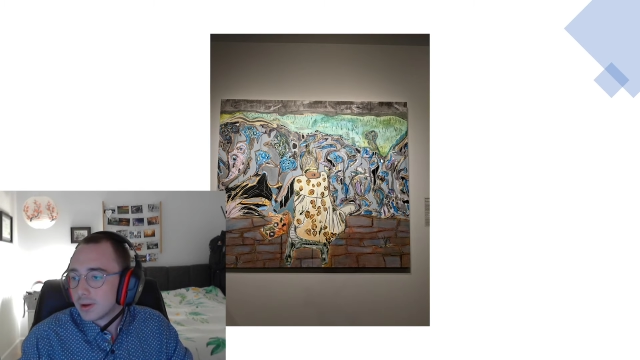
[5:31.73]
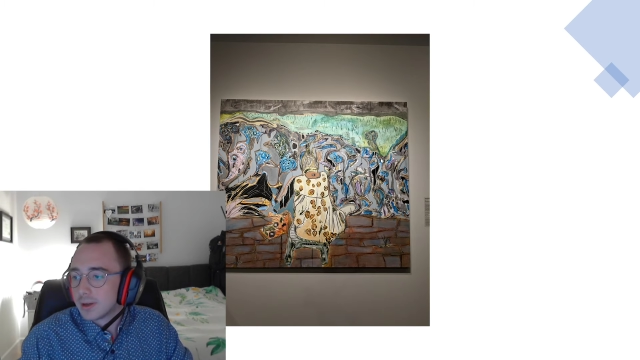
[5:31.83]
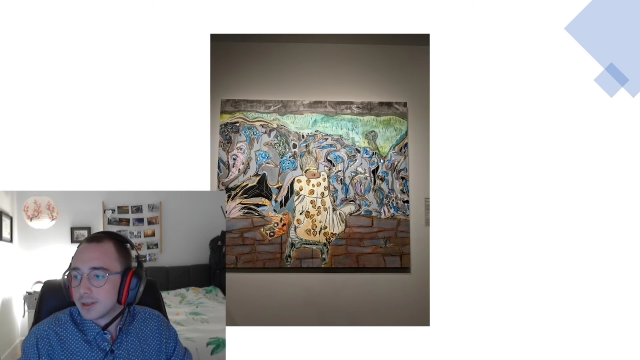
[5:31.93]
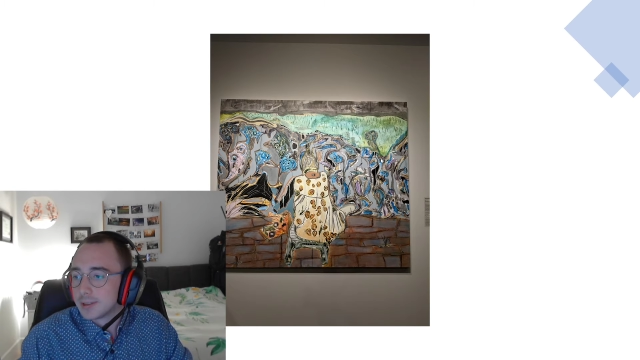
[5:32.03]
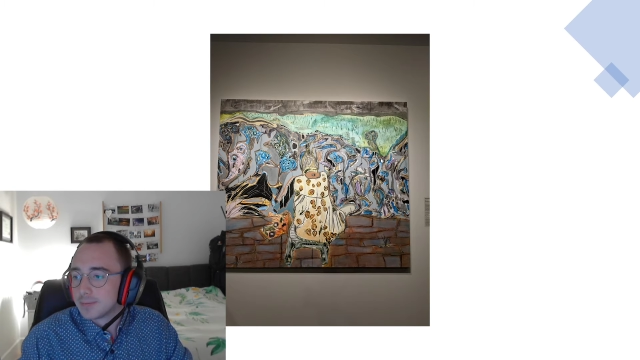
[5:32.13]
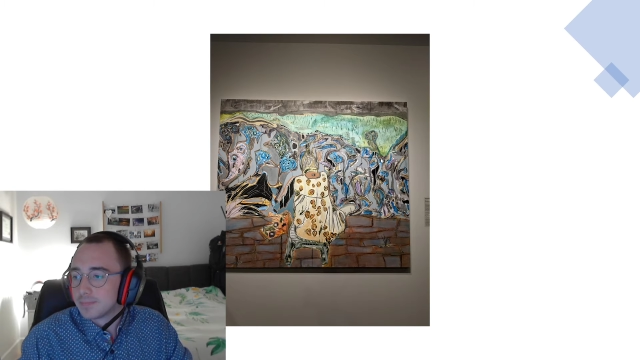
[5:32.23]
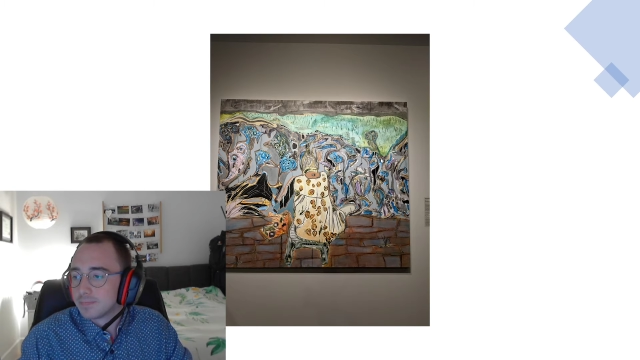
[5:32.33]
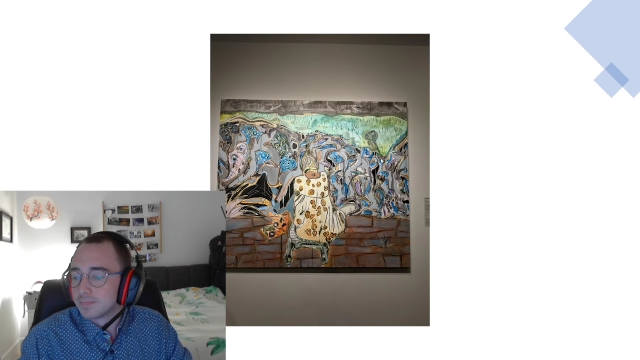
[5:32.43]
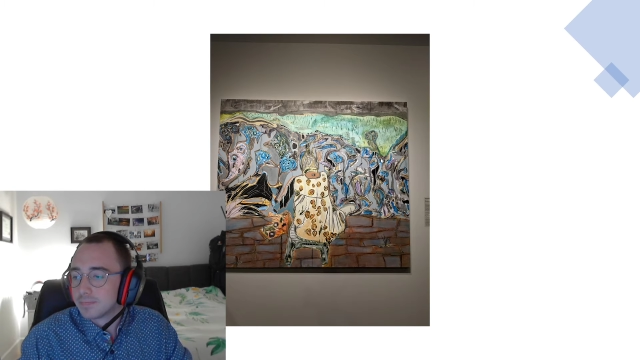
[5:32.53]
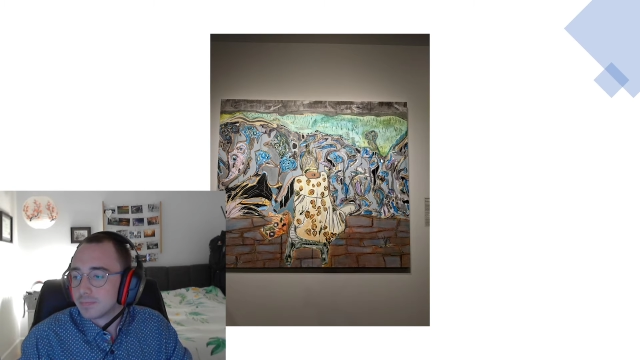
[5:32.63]

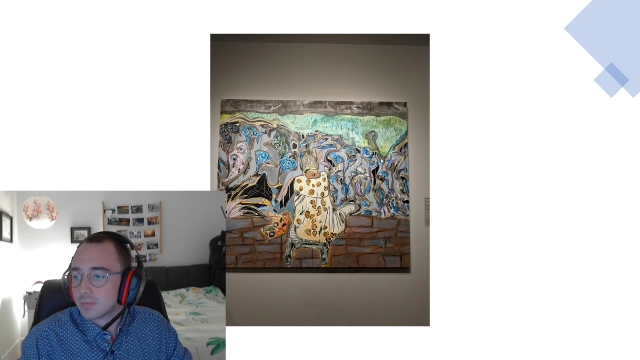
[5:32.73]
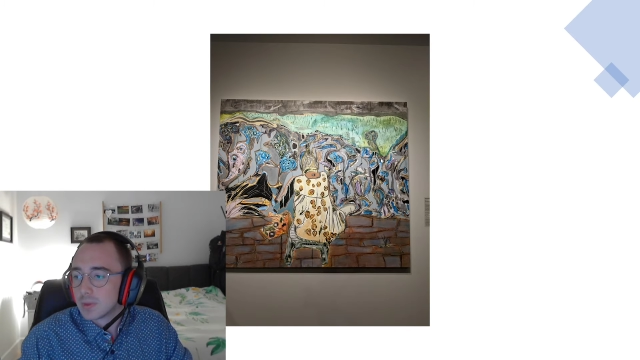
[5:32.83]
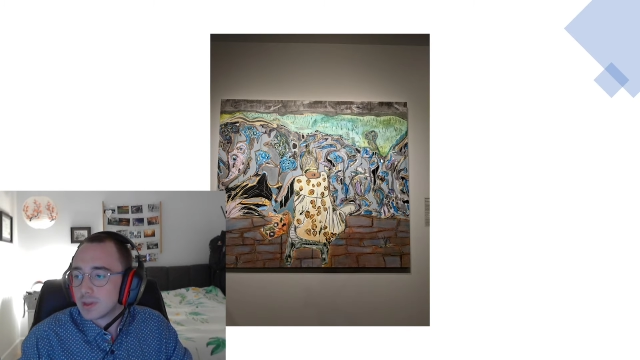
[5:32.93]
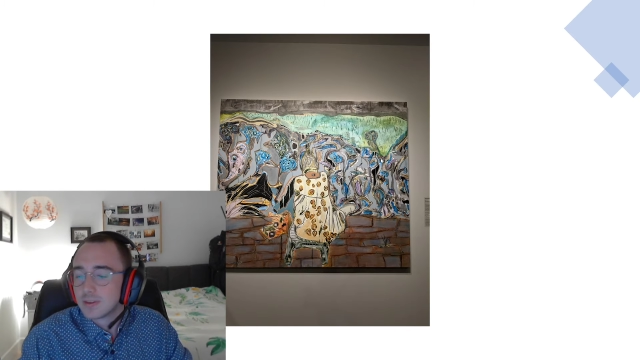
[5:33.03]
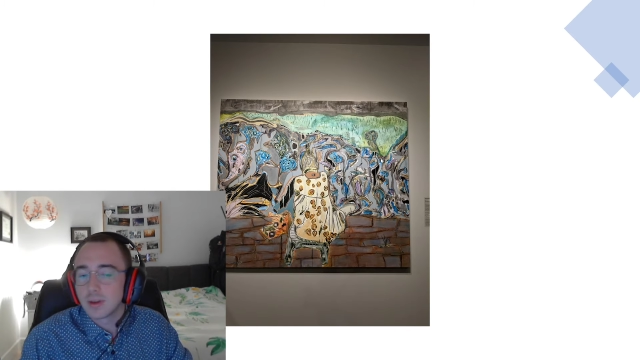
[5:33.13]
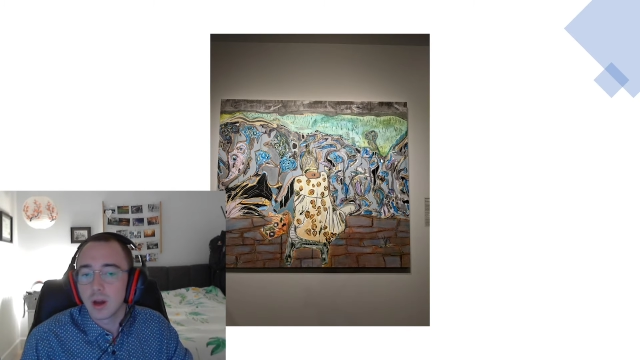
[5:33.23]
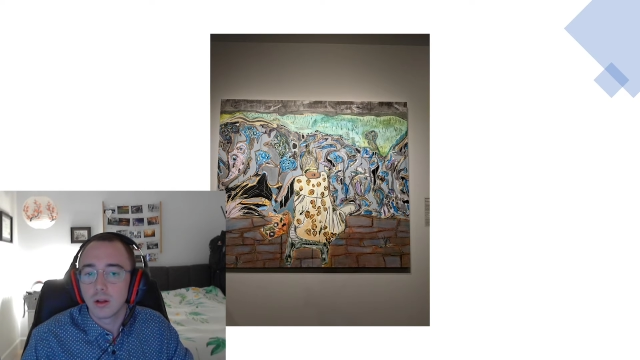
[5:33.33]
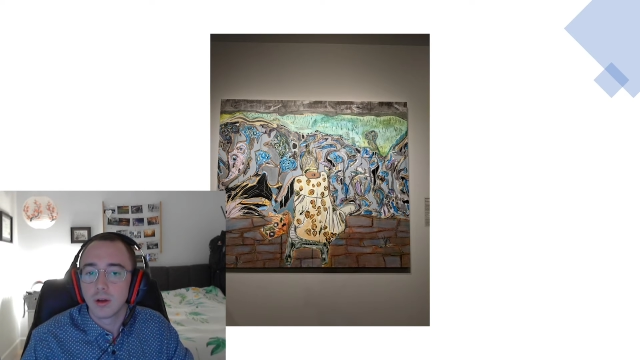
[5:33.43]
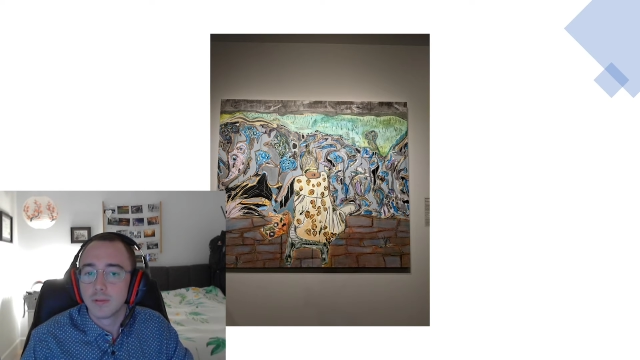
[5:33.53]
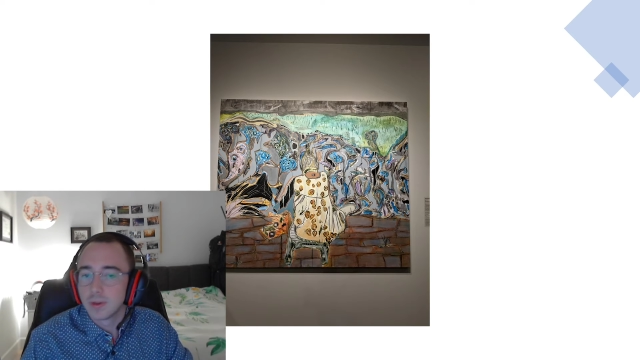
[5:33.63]
Um, the
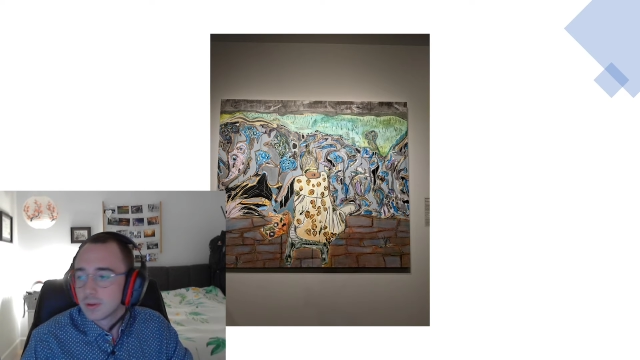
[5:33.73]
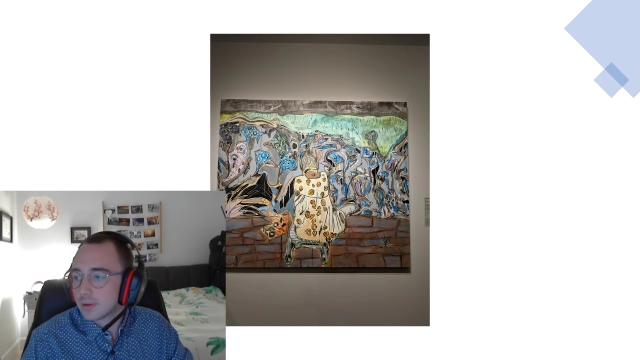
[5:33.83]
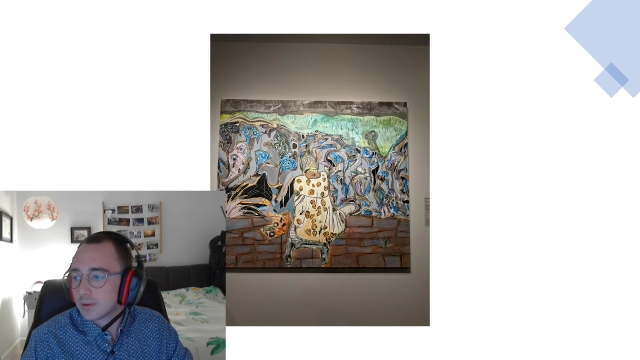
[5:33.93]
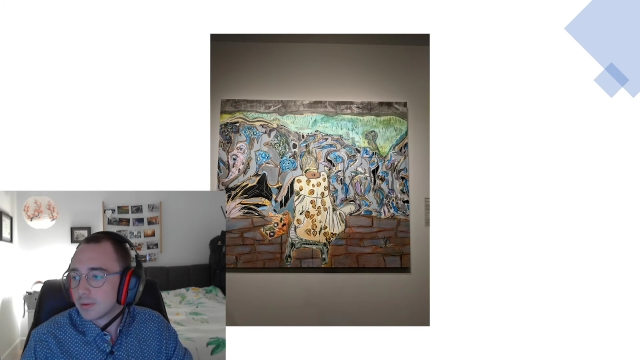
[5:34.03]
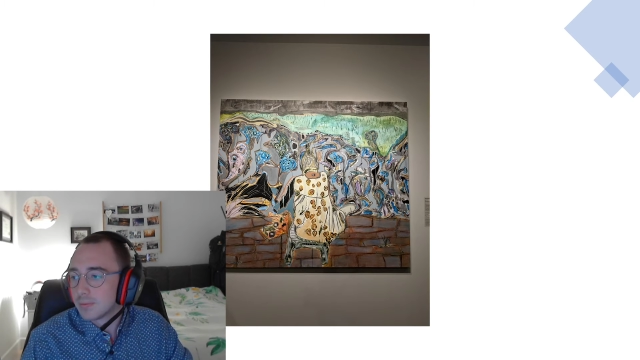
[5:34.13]
style of it